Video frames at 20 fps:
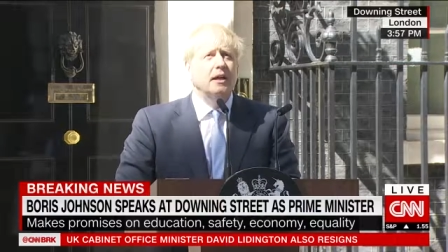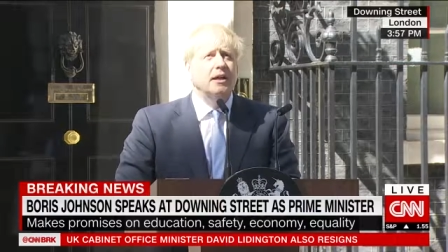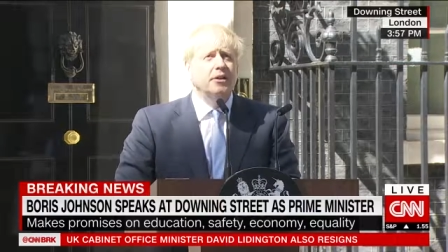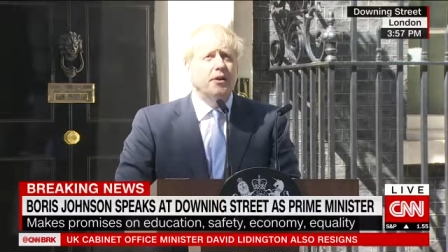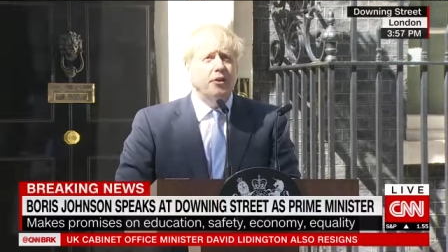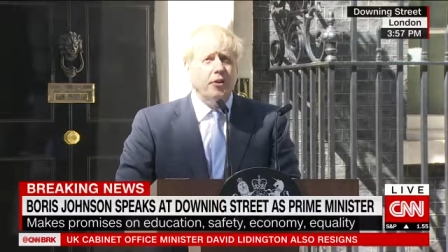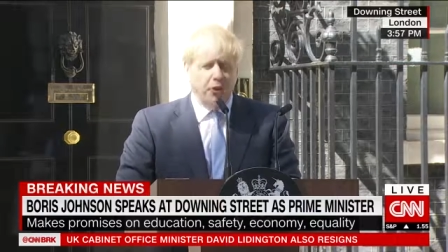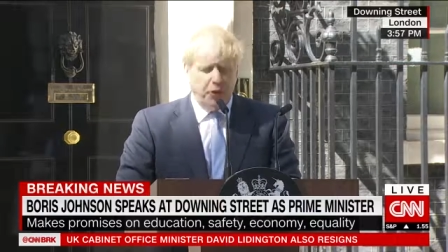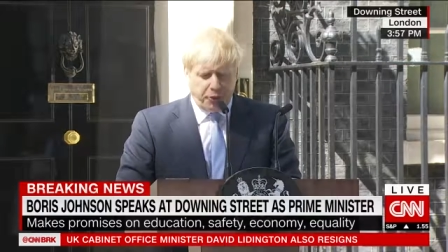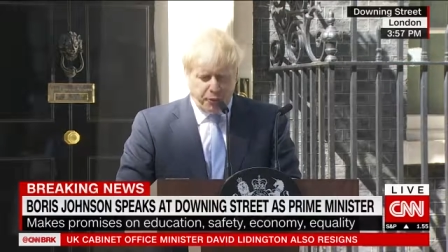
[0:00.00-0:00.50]
to
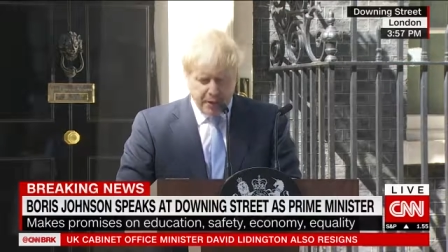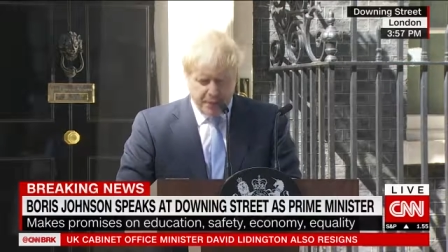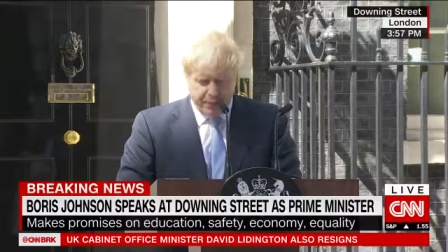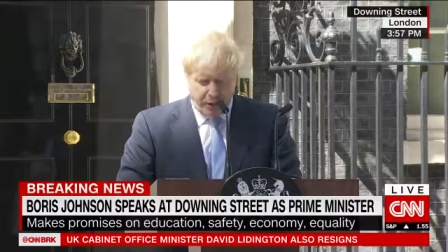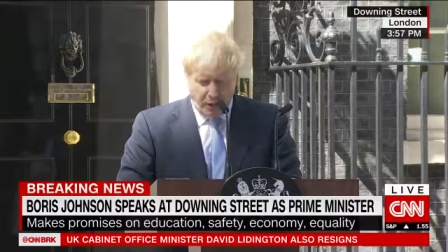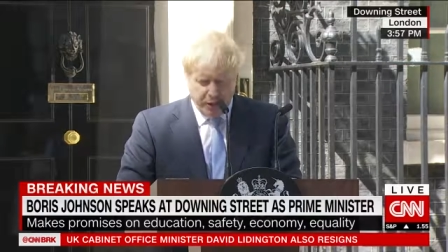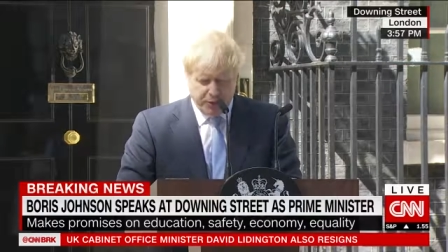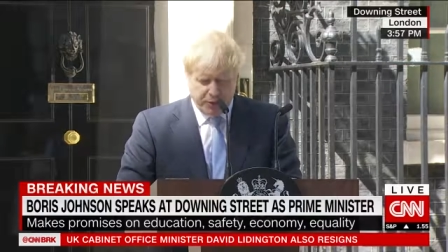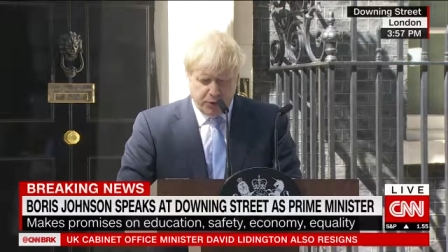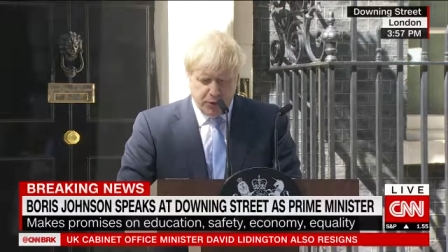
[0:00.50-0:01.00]
the
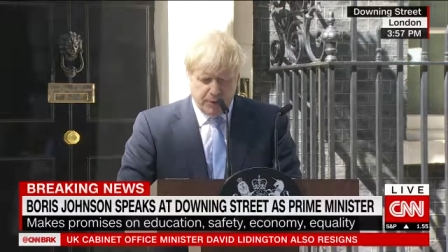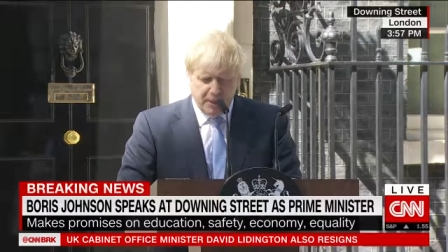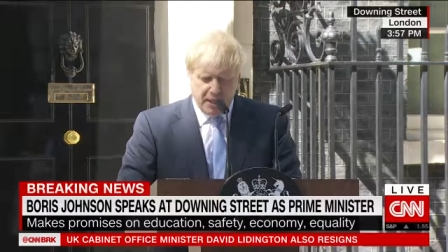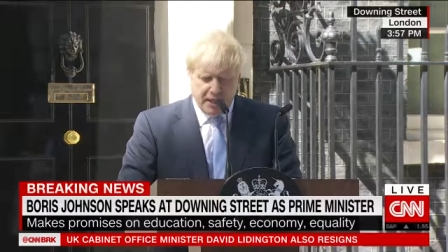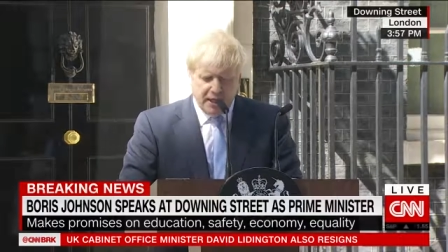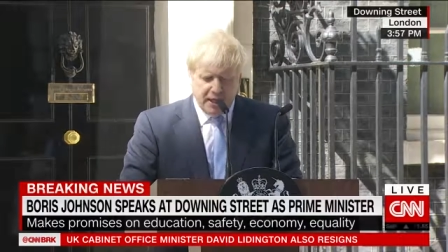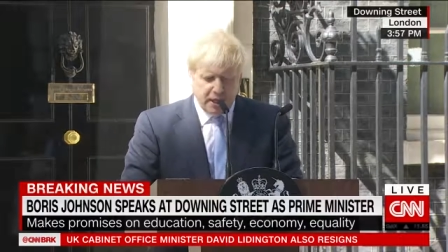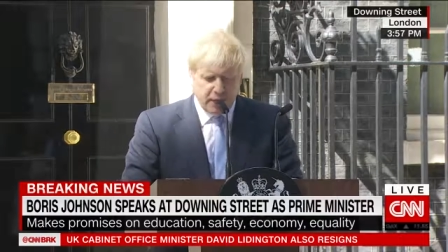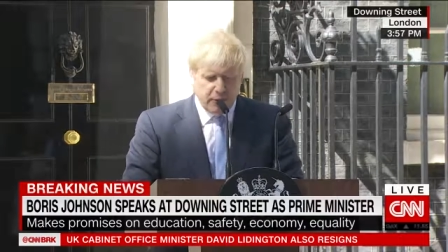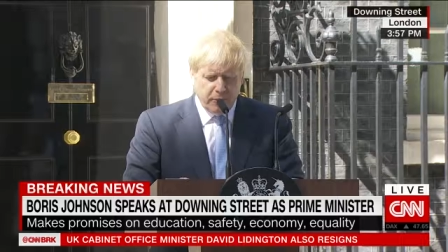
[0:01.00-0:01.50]
3.2
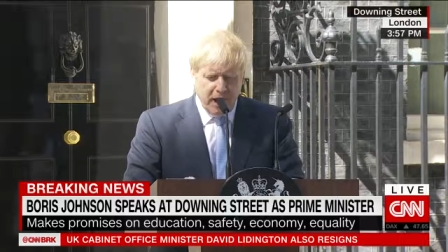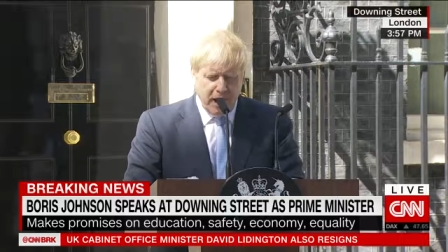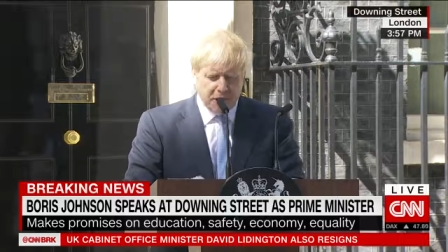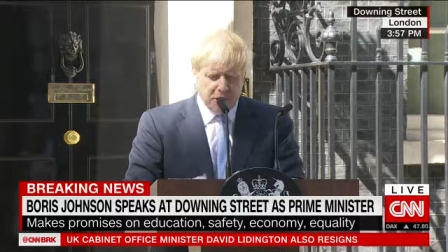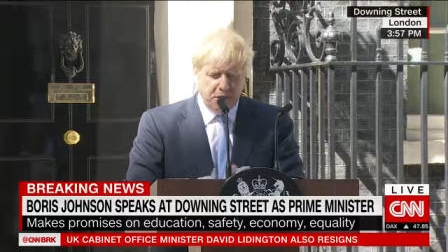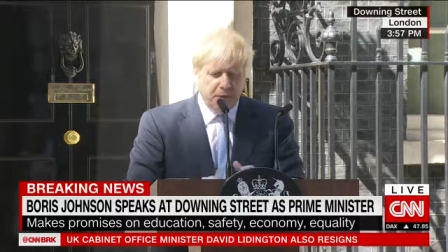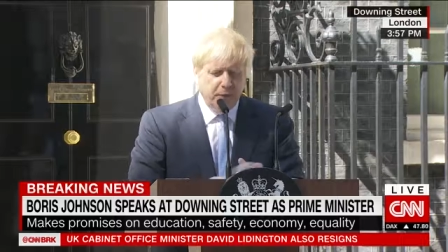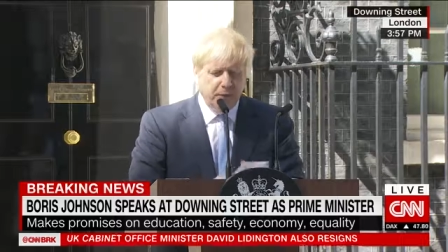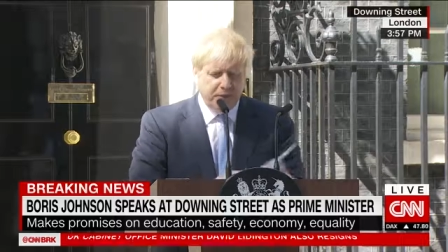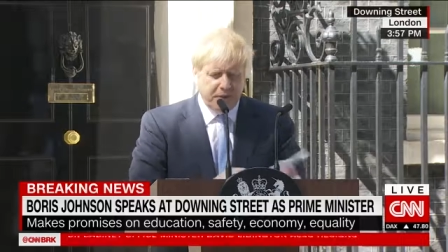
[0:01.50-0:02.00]
million EU
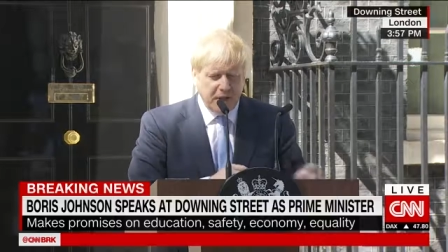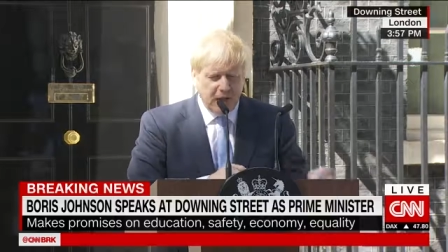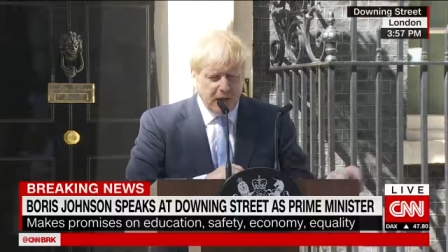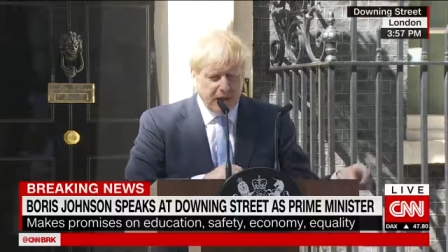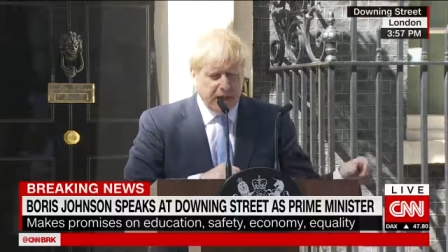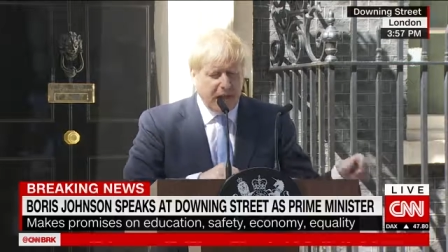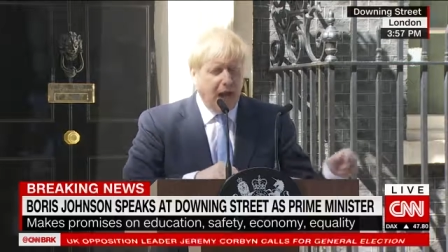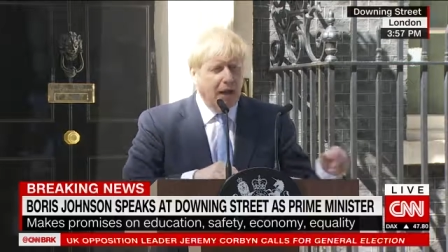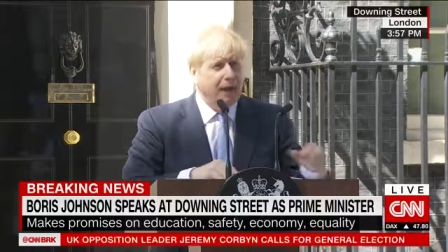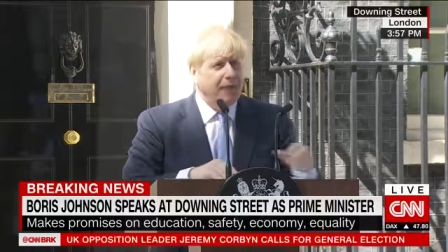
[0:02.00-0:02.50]
nationals
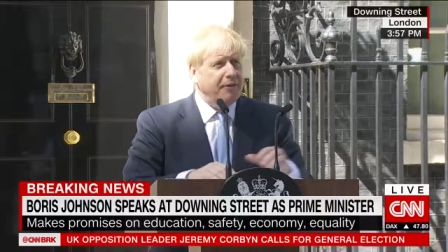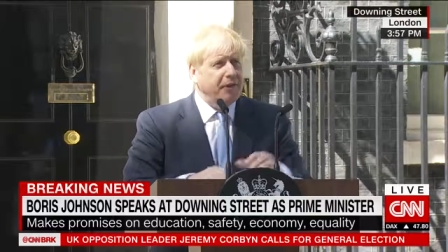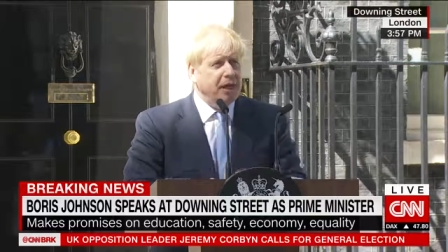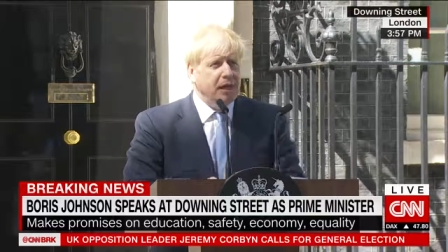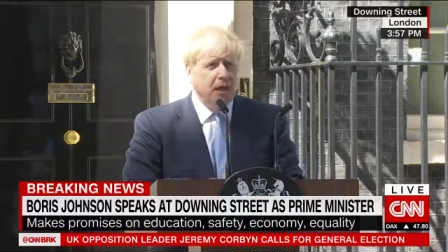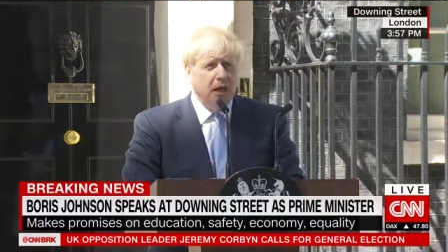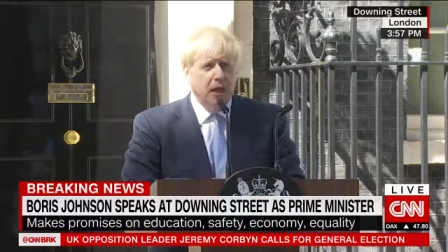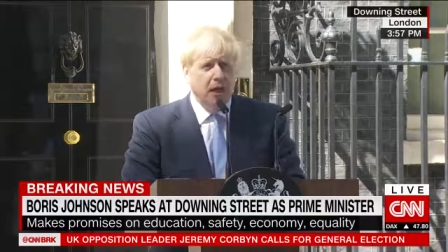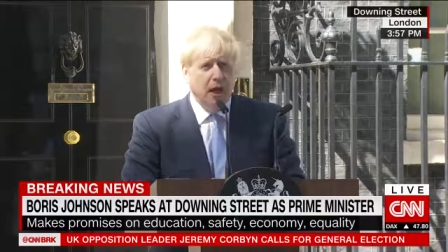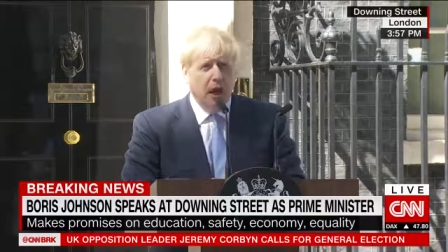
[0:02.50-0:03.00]
now living